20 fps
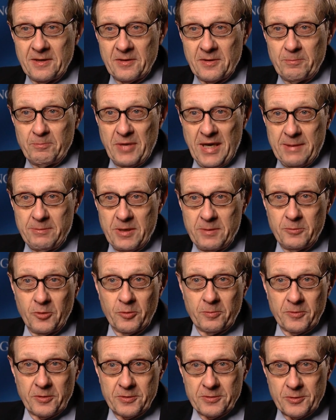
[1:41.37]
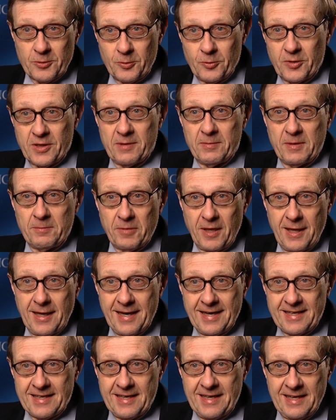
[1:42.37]
the baby boomers are going to be
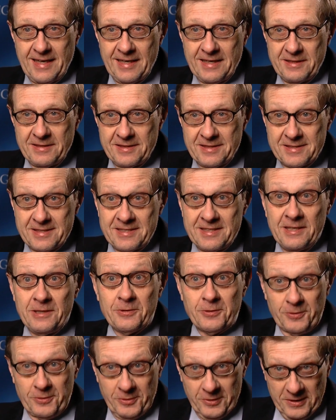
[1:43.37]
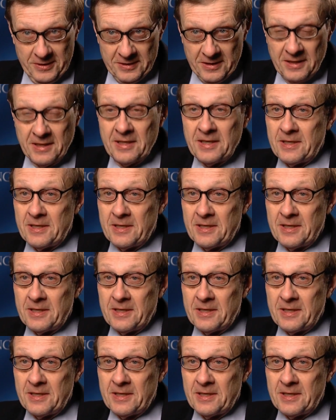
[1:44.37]
plodding ahead into seniorhood.